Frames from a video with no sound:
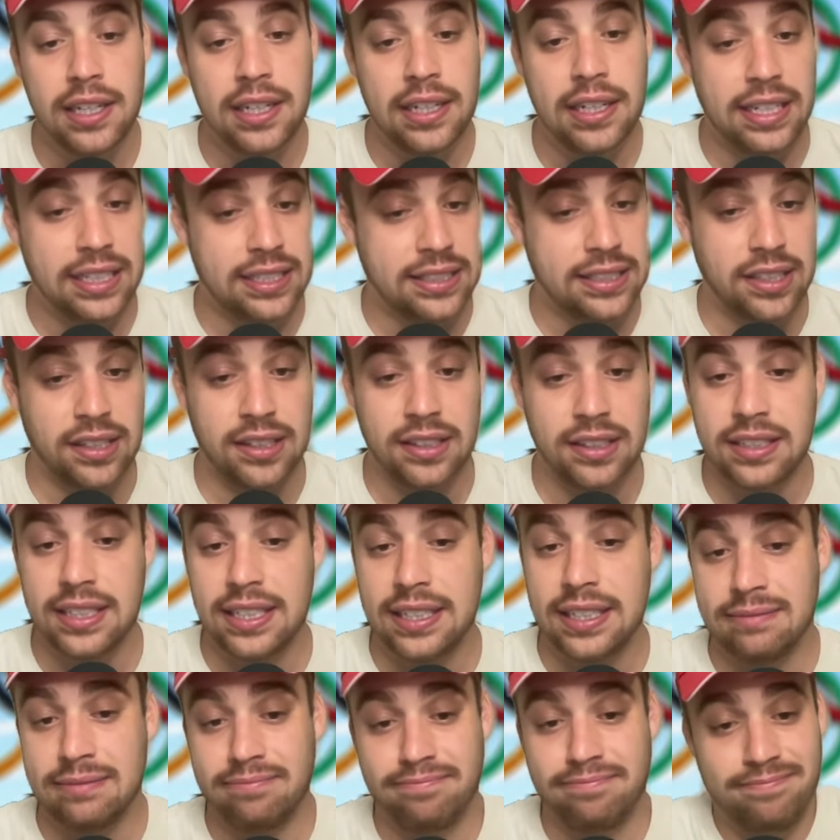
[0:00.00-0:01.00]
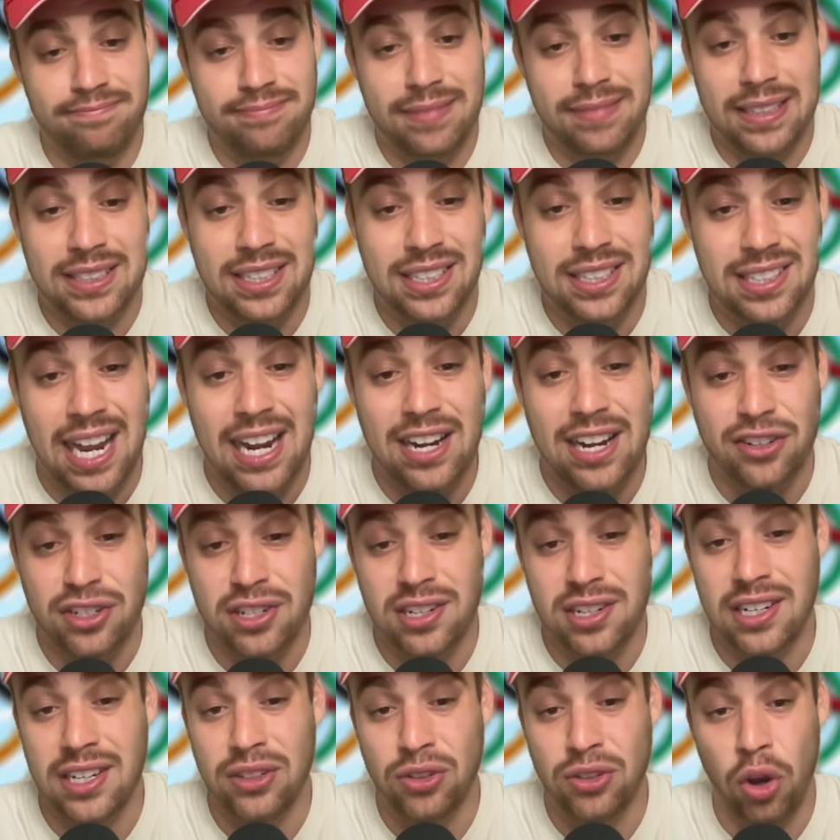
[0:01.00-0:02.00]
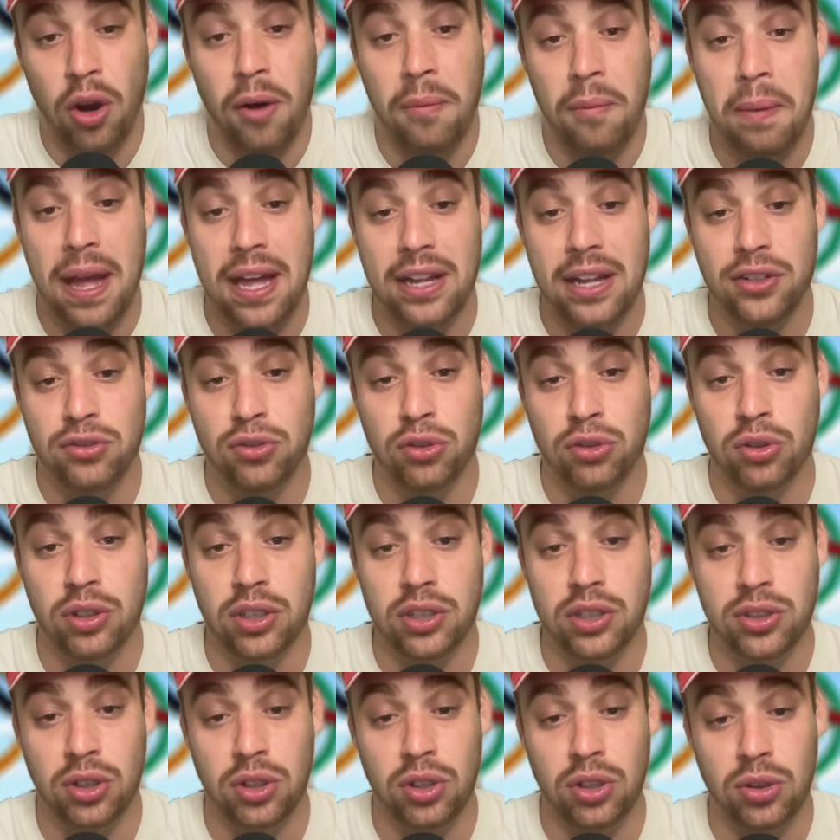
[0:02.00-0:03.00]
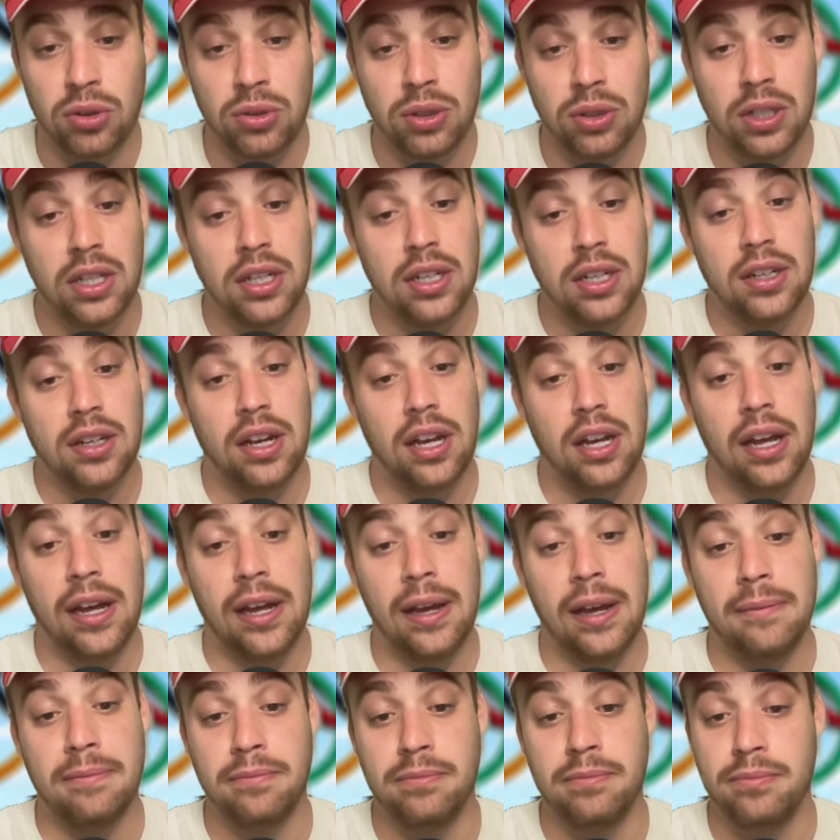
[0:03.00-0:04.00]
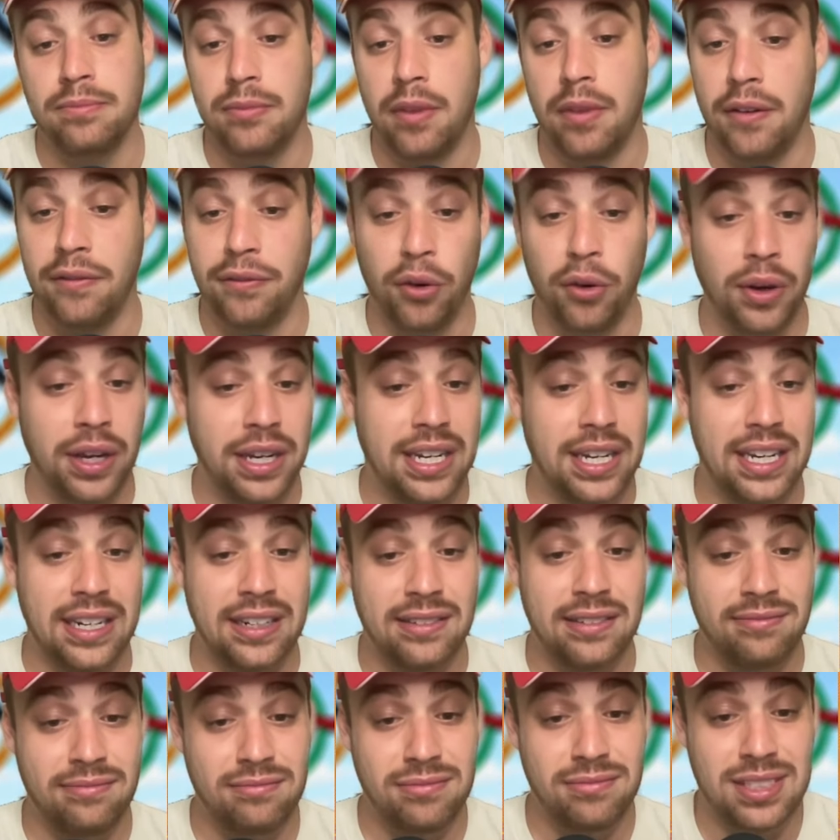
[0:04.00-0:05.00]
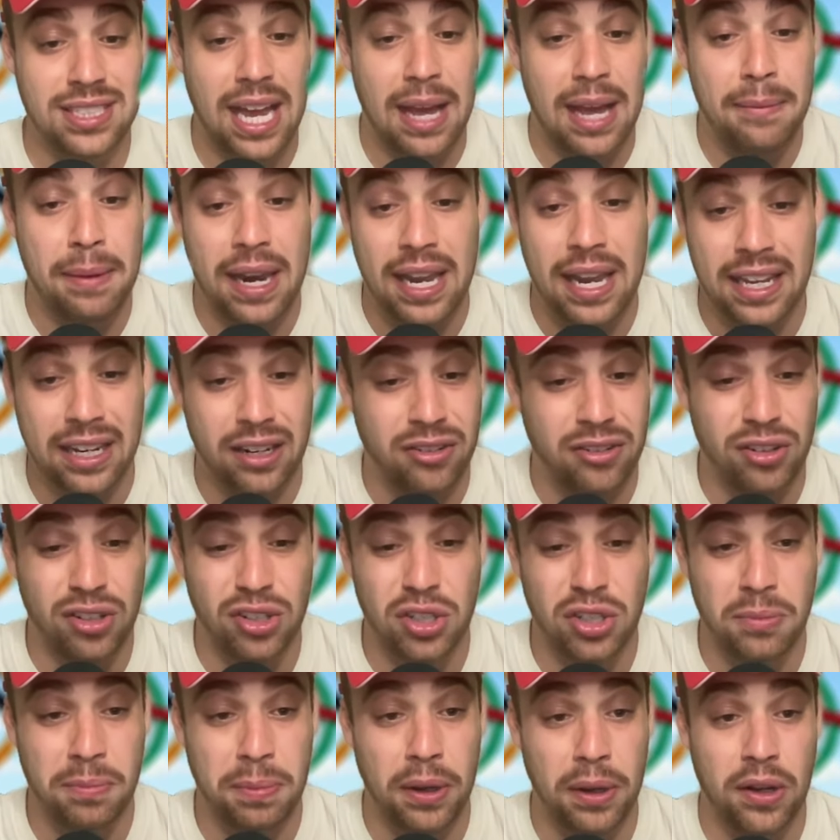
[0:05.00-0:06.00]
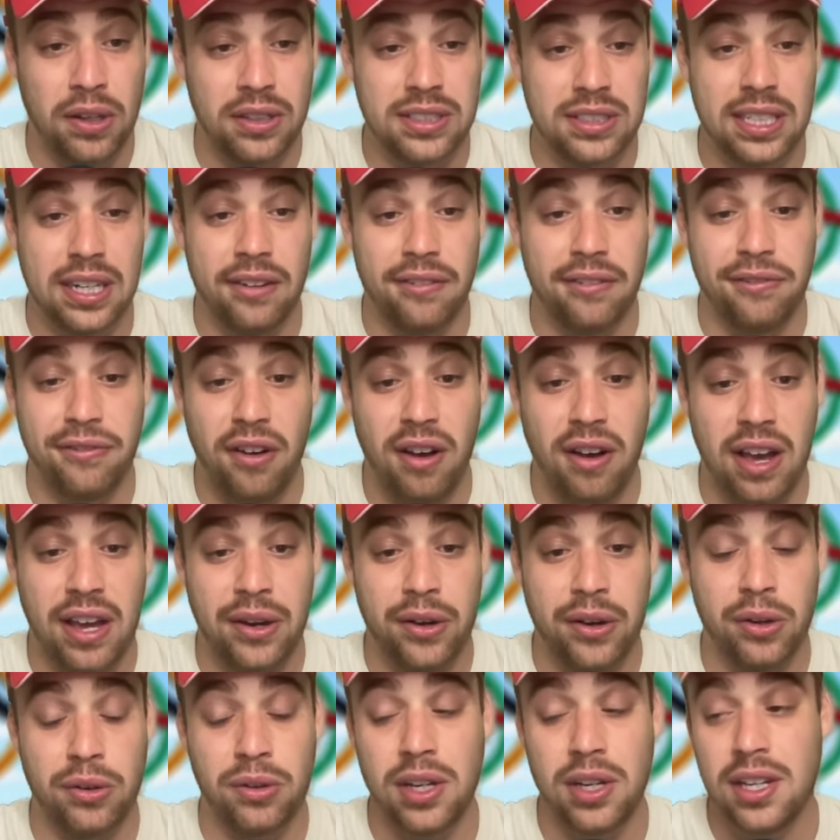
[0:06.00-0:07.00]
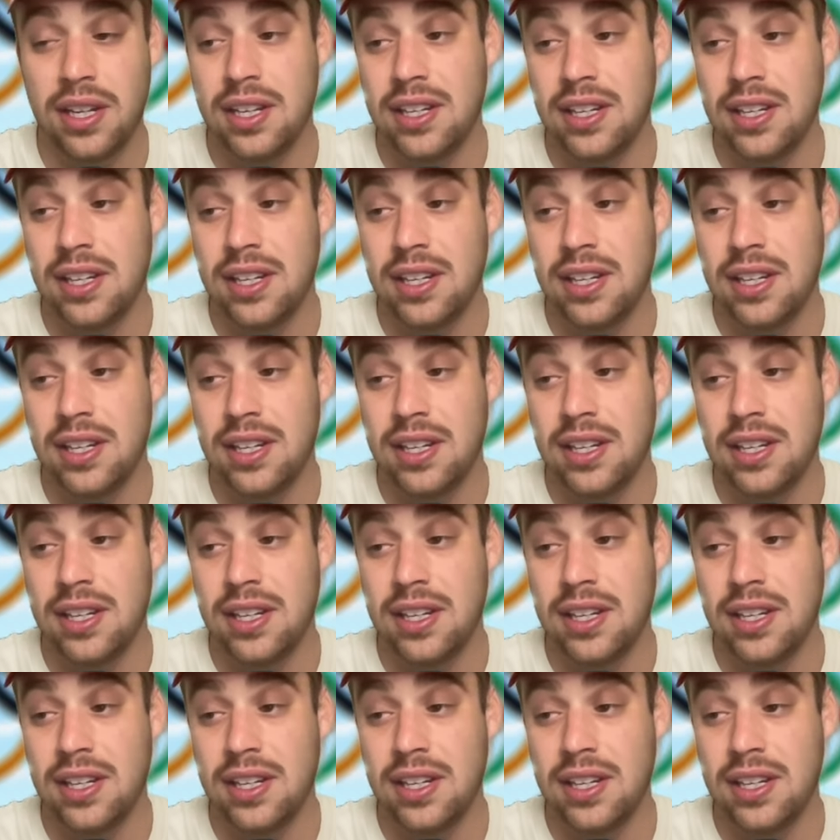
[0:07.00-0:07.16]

Listen, this is actually not a bad draw at all. Um, avoiding Sabalenka and Jabeur until a final.